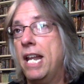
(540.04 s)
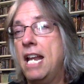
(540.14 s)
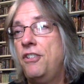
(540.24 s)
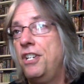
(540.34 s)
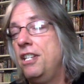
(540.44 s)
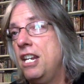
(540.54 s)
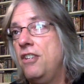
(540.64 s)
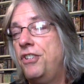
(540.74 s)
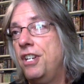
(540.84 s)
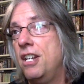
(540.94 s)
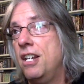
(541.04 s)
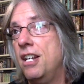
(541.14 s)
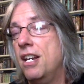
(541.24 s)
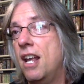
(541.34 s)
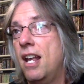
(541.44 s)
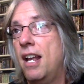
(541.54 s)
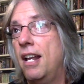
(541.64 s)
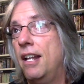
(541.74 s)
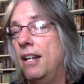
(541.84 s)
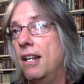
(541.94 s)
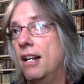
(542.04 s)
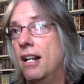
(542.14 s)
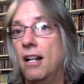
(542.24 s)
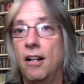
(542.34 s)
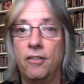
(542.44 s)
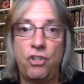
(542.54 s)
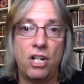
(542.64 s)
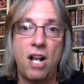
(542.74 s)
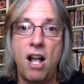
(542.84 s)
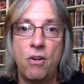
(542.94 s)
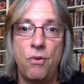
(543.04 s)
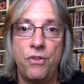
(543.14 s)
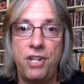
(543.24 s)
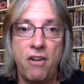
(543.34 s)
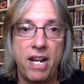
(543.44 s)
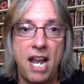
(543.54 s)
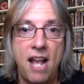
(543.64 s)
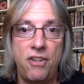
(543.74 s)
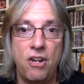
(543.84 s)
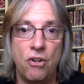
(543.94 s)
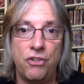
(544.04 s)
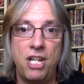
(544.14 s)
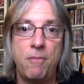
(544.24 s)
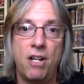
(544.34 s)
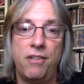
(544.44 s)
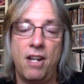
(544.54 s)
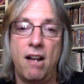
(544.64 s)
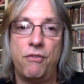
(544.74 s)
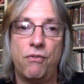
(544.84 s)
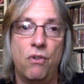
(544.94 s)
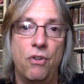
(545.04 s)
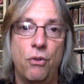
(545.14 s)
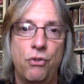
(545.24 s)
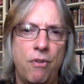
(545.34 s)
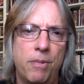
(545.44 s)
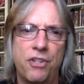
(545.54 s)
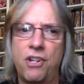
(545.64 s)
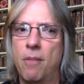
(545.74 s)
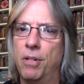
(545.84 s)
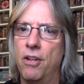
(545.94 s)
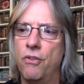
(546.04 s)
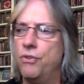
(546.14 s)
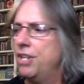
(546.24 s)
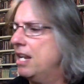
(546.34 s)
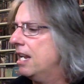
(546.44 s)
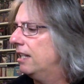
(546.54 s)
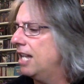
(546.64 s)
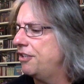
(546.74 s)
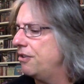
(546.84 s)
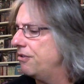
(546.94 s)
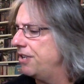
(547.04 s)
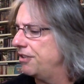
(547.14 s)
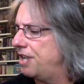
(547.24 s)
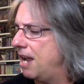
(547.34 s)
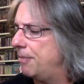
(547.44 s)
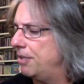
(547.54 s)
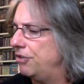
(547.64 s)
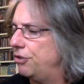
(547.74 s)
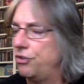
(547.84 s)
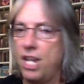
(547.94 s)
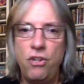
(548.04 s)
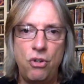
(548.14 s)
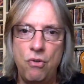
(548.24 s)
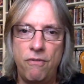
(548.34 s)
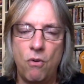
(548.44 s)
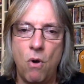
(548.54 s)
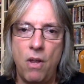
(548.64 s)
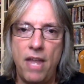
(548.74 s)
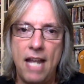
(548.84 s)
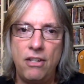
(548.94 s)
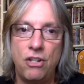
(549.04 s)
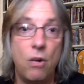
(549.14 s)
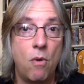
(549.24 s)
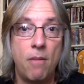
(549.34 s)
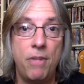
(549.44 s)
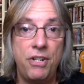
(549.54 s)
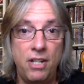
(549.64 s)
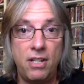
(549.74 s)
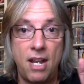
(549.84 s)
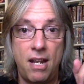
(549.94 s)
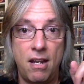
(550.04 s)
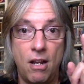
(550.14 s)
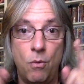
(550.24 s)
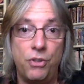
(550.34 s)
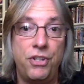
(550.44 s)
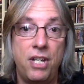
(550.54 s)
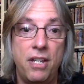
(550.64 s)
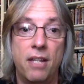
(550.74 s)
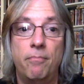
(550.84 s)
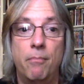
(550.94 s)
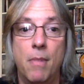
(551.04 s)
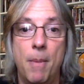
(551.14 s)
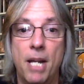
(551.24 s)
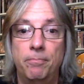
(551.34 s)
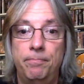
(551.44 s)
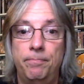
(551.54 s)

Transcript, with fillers: and ACDC and uh, Chicago, the Terry Kath years, deep cut dives for all those three plus a couple others. Lots of other things happening. So stay tuned for all that. You don't want to miss it, and uh, we'll see you then. Bye bye.